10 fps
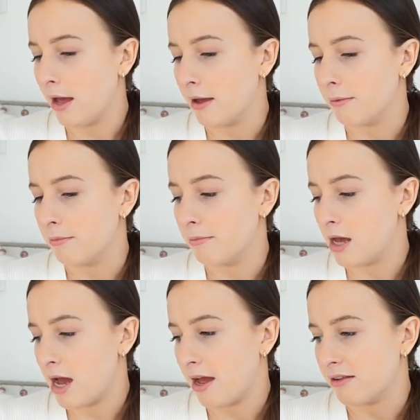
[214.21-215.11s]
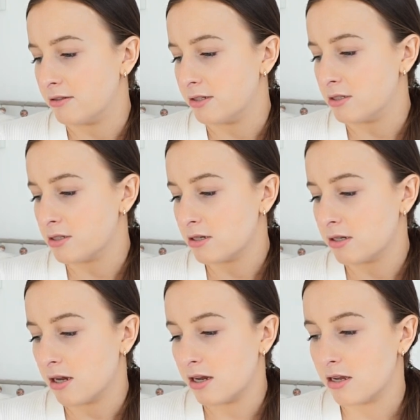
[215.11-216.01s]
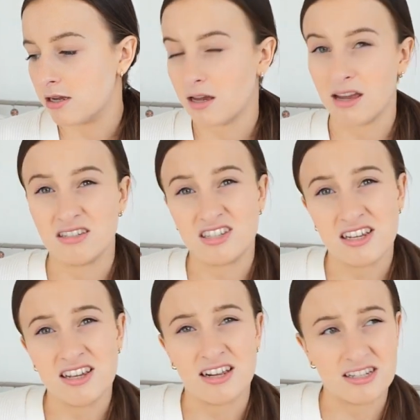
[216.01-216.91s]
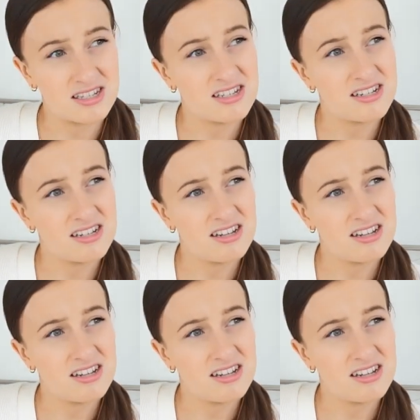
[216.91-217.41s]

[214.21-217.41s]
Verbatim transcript: um, and it it's